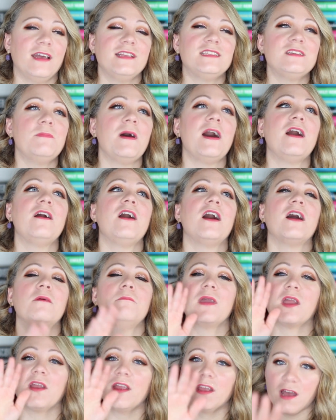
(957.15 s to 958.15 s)
It's about a
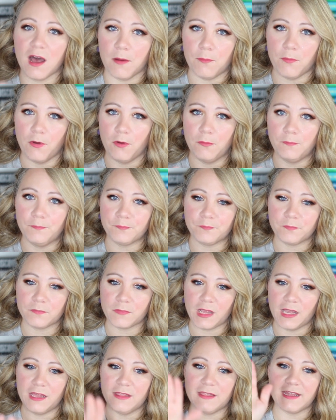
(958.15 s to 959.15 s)
married couple
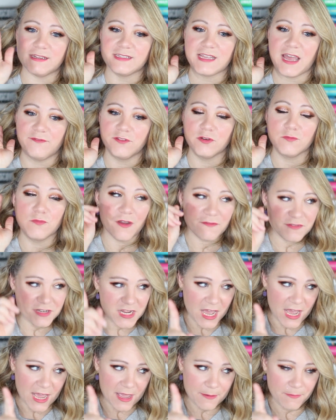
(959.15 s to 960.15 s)
that is having a rough
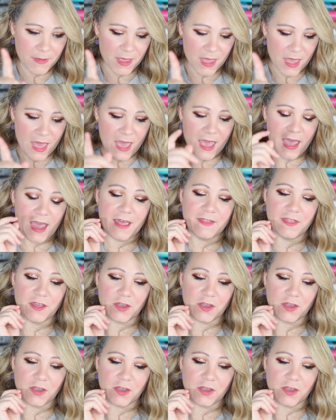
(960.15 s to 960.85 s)
time, and